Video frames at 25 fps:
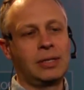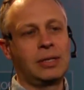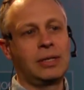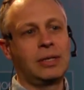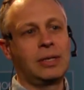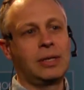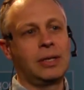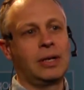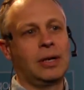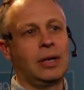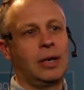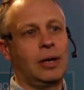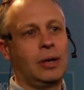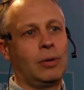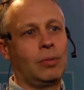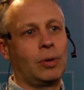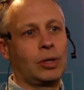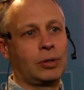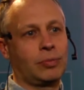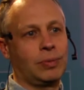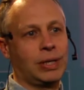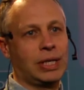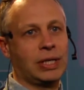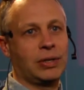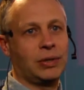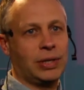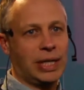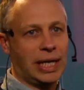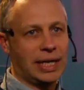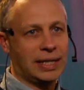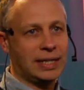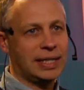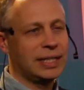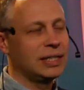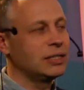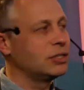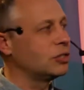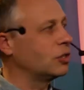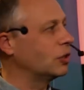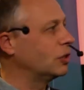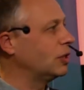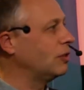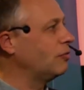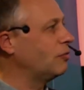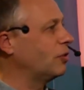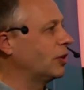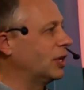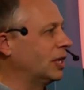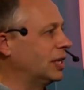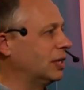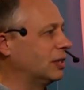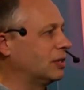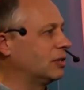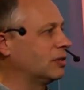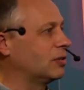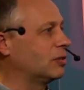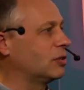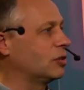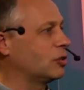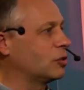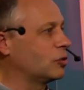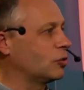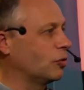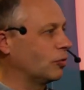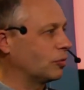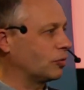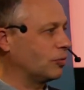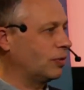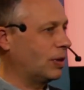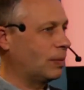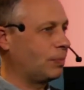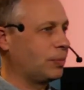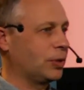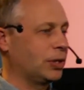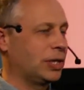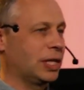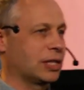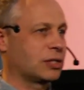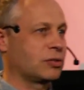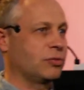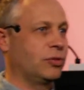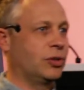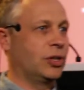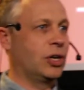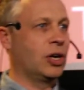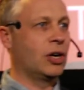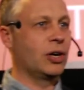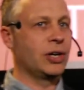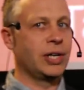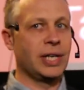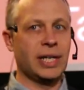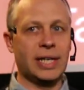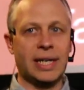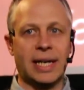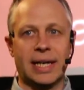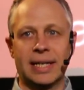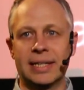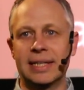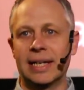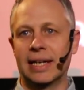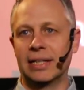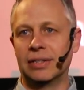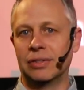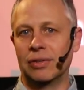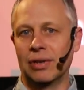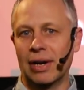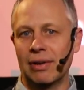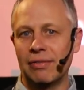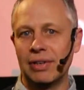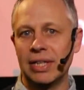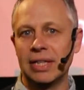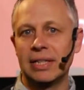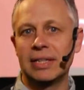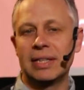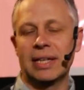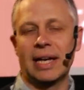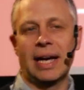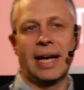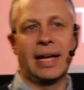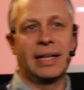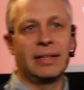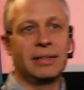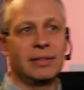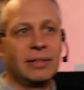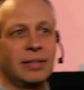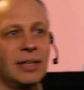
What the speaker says: what we created, so different software products for ArchiCAD and Revit, and